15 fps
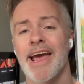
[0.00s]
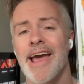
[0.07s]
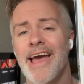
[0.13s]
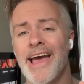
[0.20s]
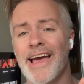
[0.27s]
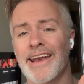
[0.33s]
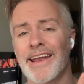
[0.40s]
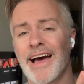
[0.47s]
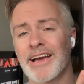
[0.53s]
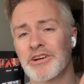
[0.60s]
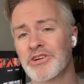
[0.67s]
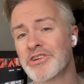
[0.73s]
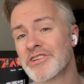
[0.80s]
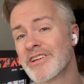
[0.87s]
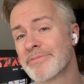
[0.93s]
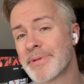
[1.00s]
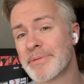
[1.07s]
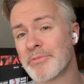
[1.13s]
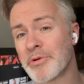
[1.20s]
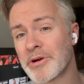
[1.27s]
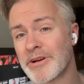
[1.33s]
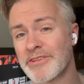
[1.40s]
and I couldn't have been
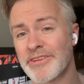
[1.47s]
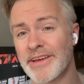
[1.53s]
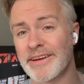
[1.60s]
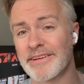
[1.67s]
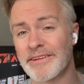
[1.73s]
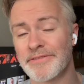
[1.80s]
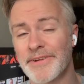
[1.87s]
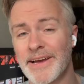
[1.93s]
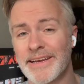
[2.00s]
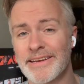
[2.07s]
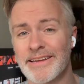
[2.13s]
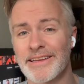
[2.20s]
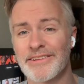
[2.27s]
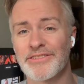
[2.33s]
more excited to find it,